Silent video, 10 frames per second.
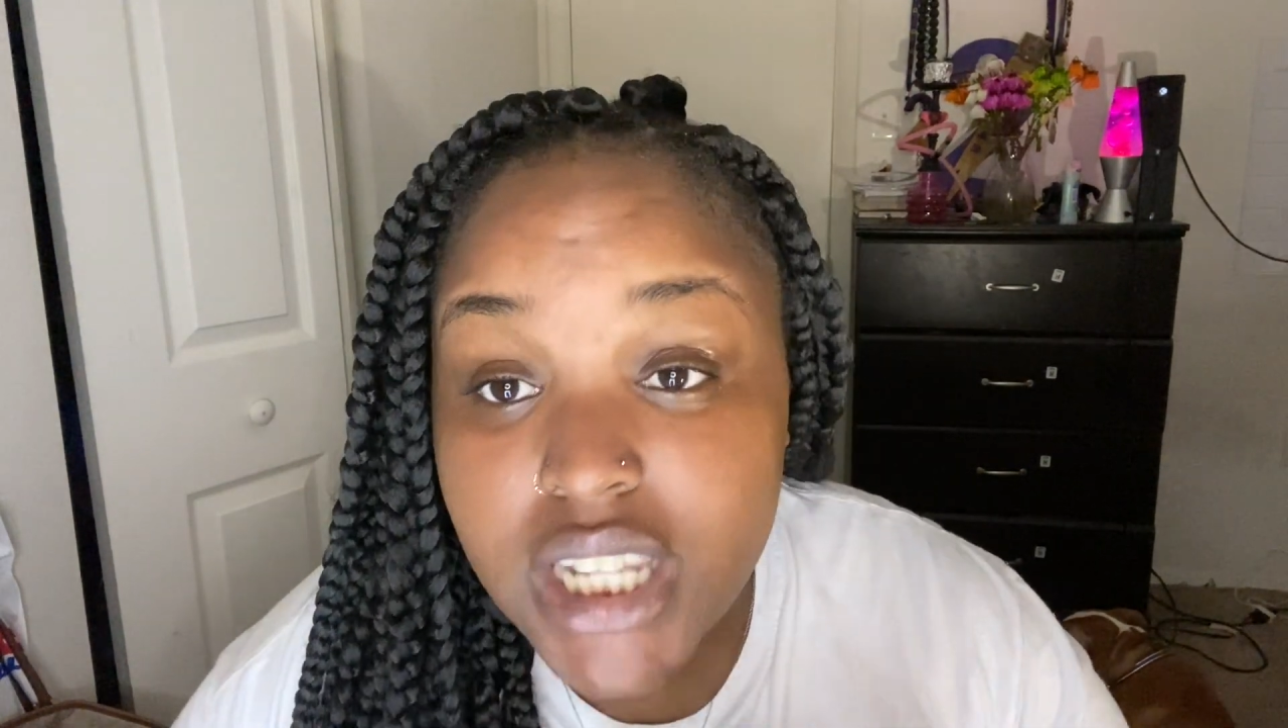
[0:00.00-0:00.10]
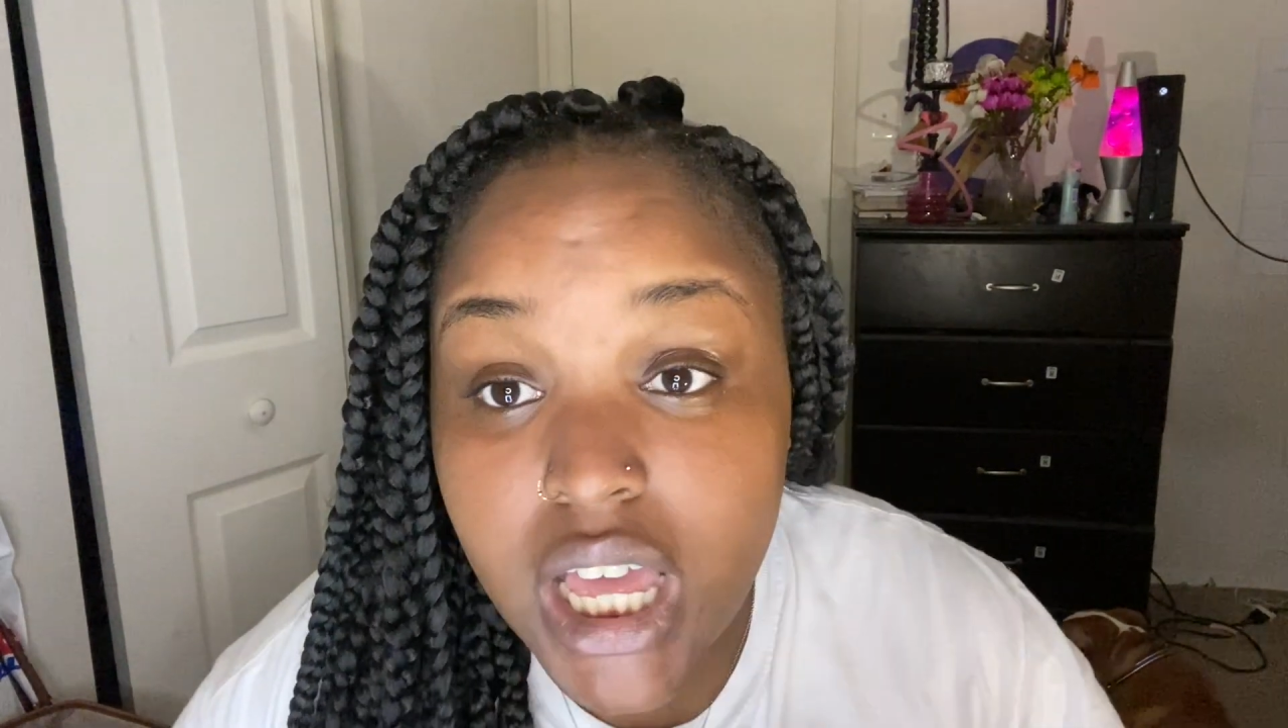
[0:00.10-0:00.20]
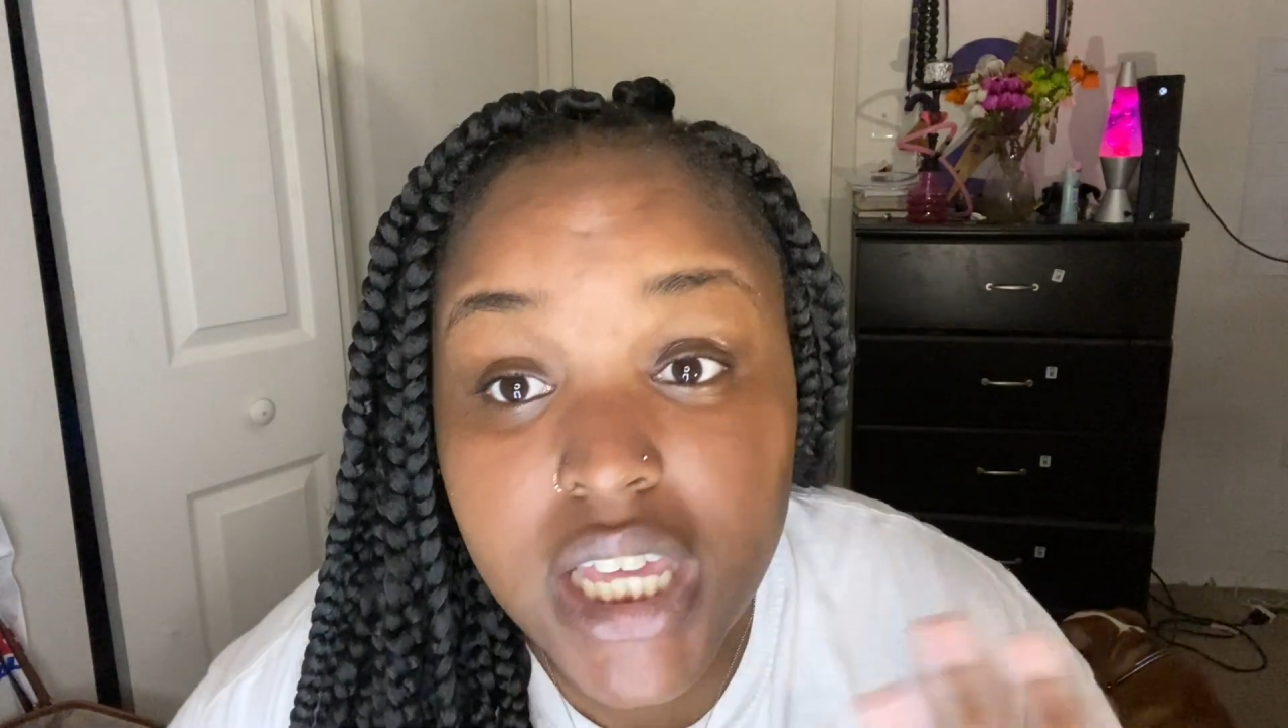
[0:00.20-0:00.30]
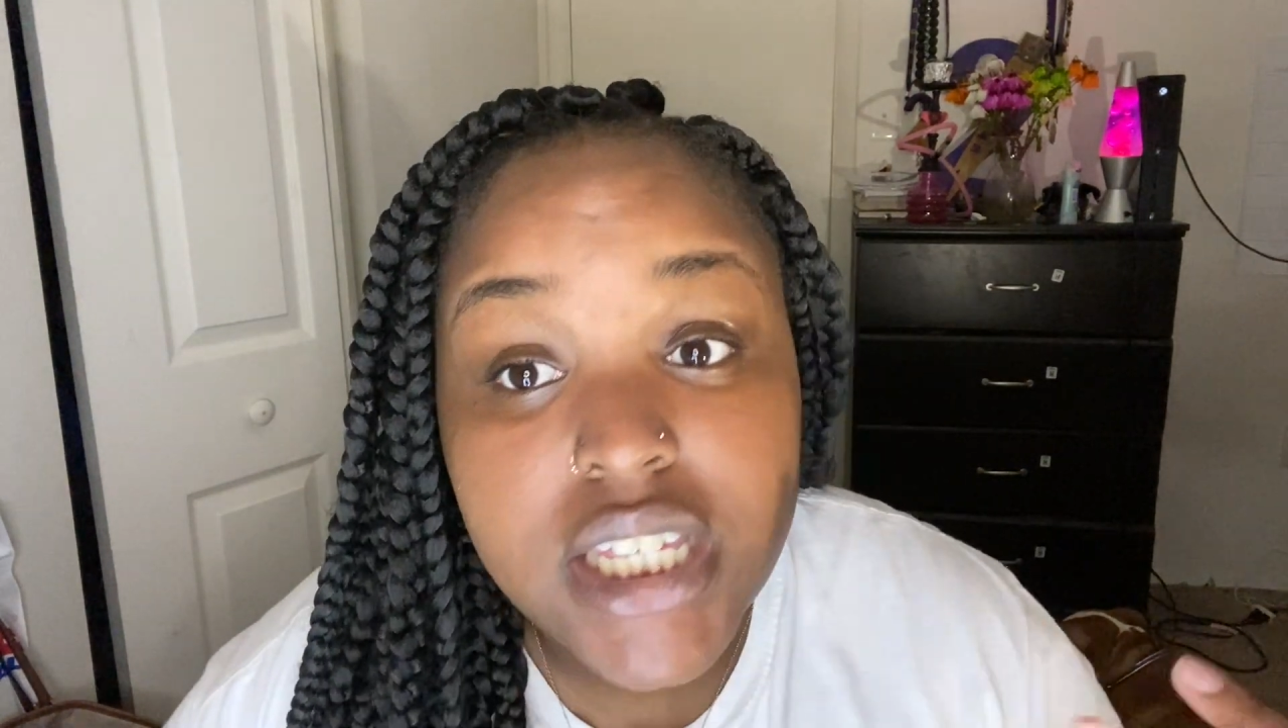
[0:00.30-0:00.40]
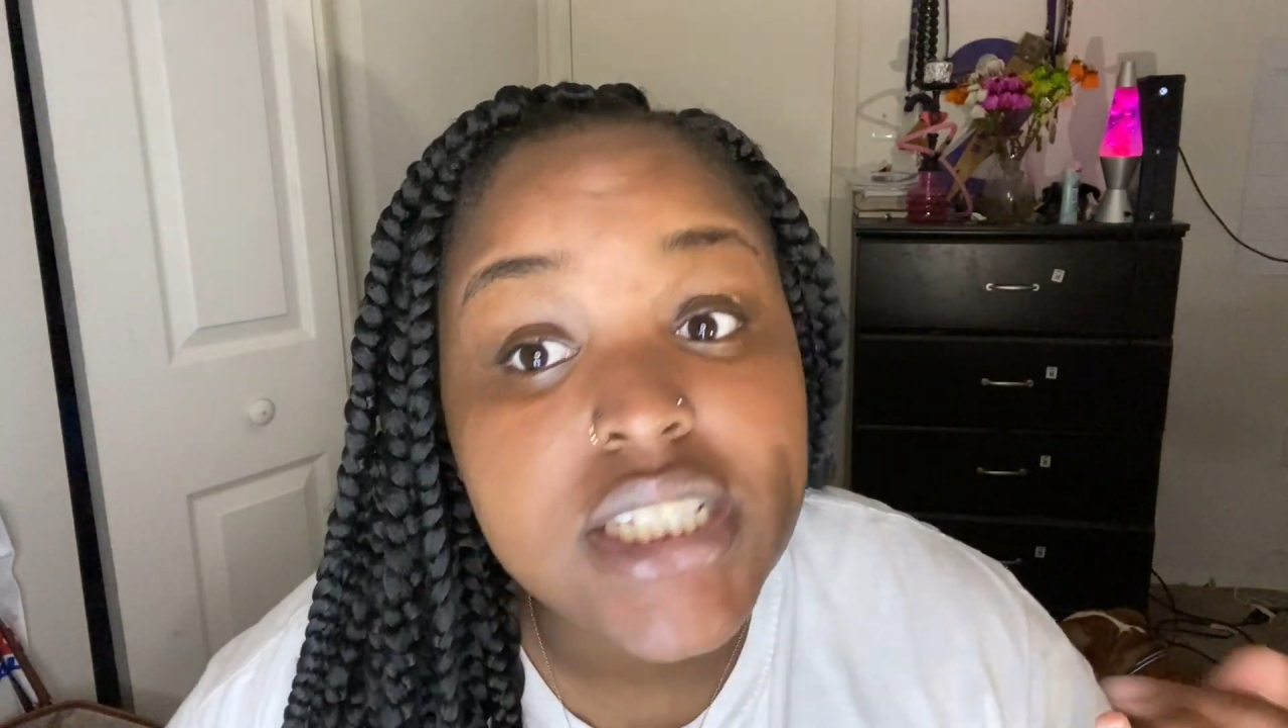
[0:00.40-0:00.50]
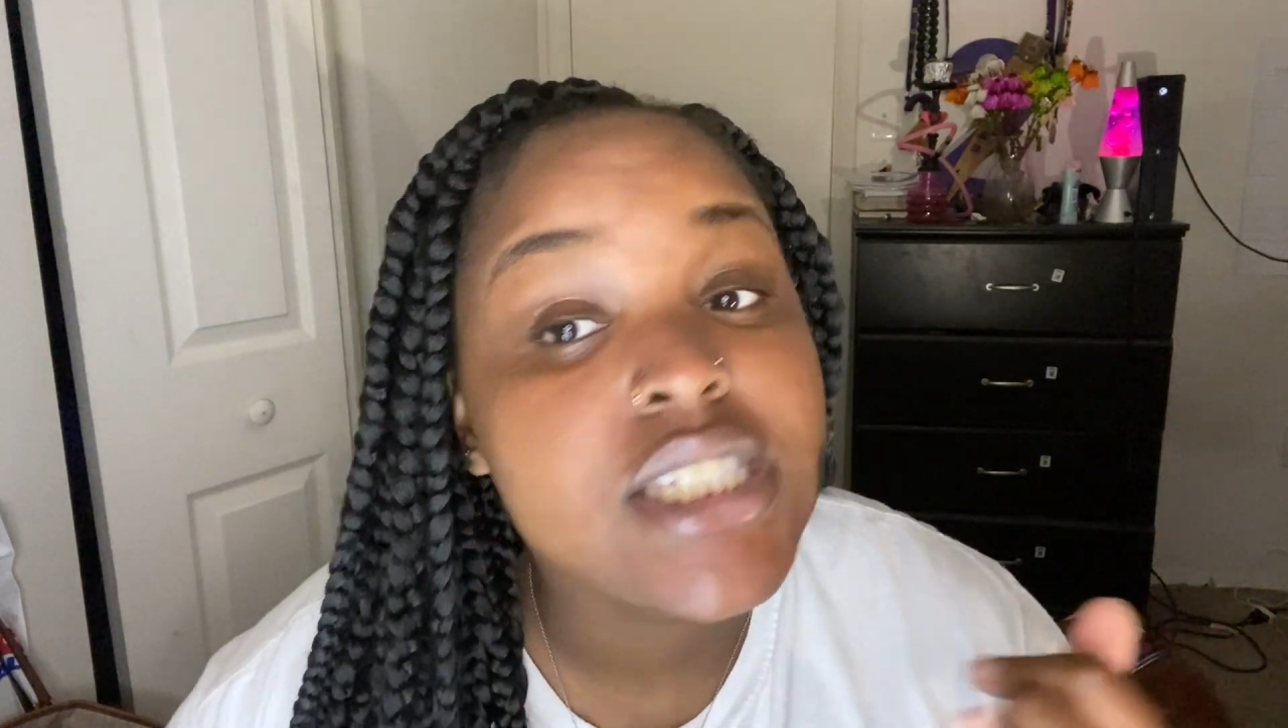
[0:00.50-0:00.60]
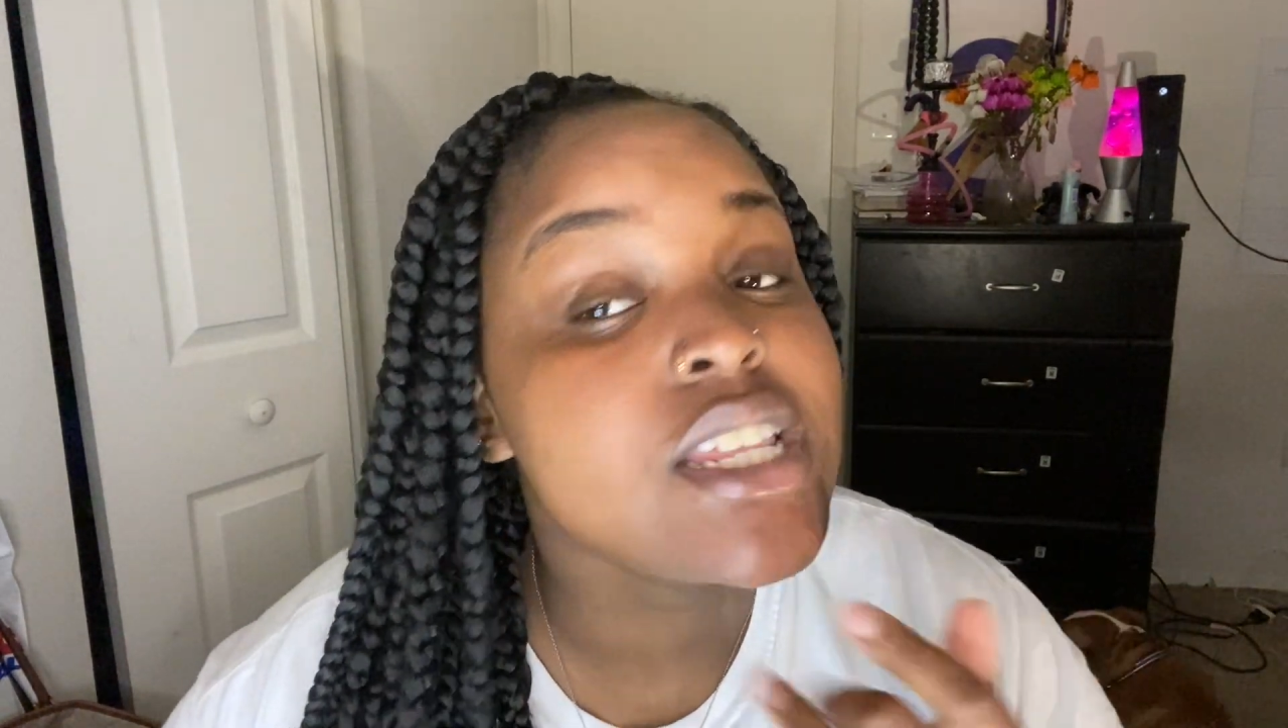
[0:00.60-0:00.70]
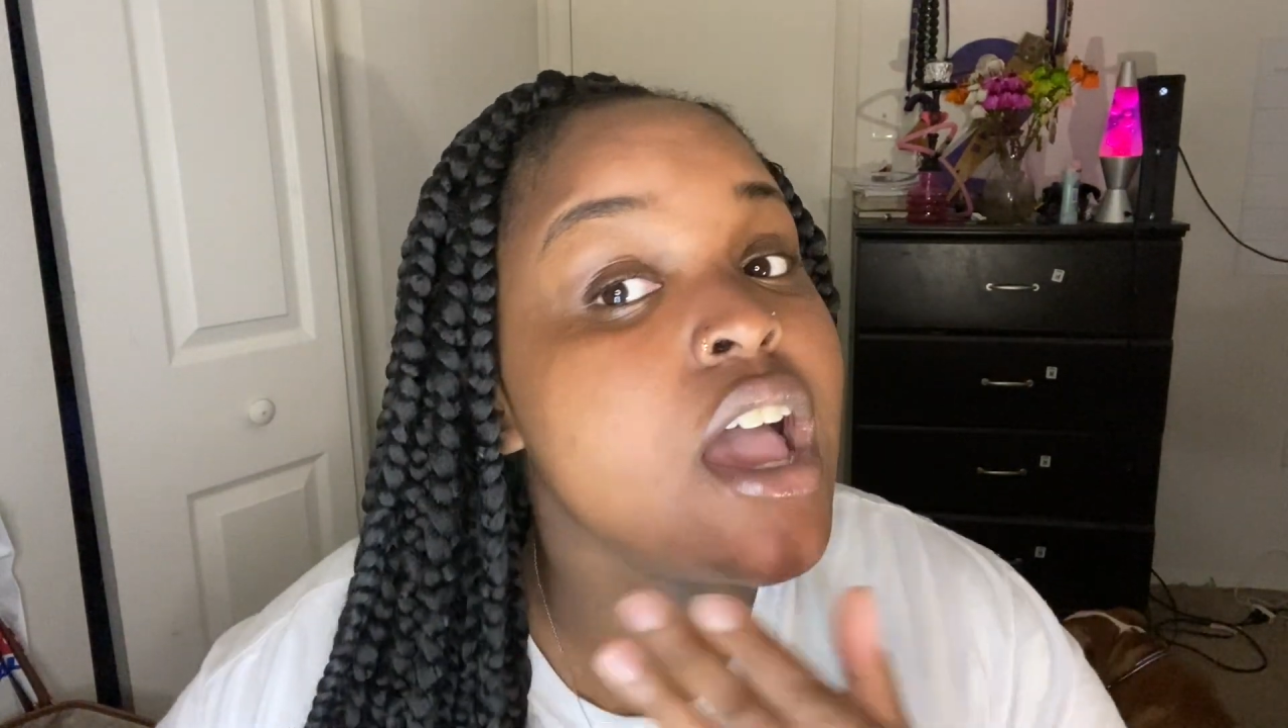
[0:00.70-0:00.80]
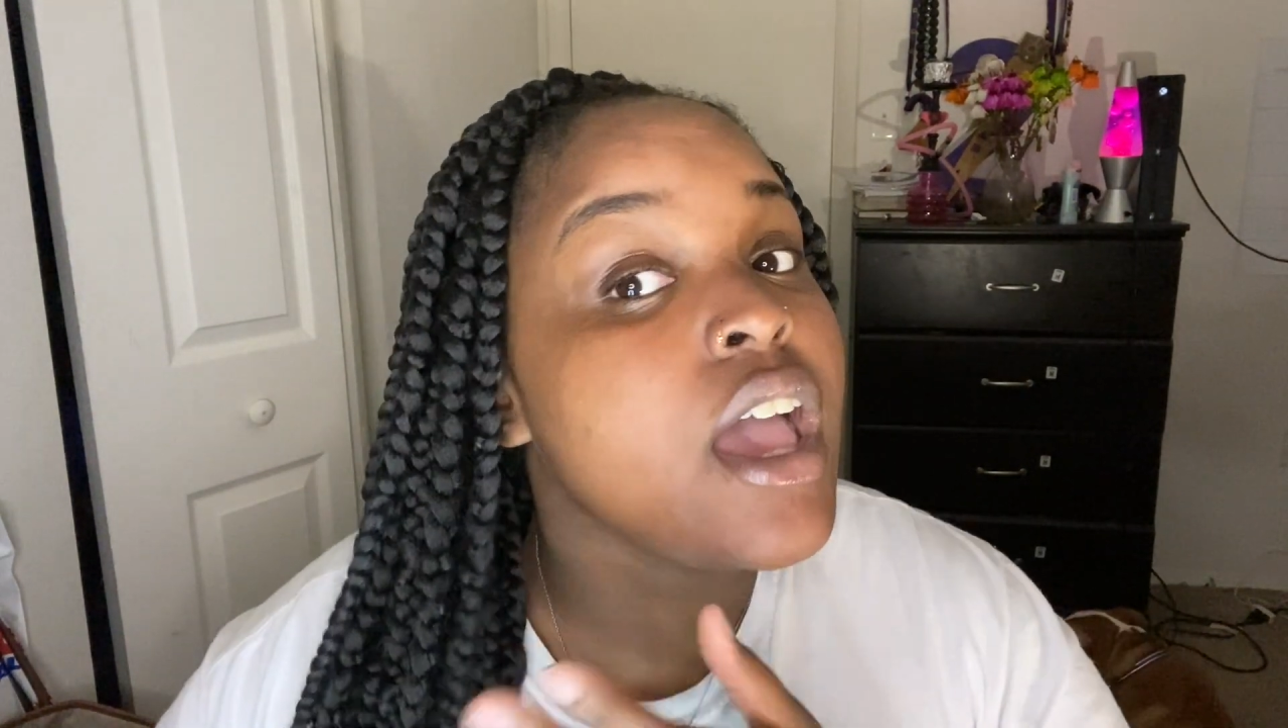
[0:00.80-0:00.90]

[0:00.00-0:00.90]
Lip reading: lines,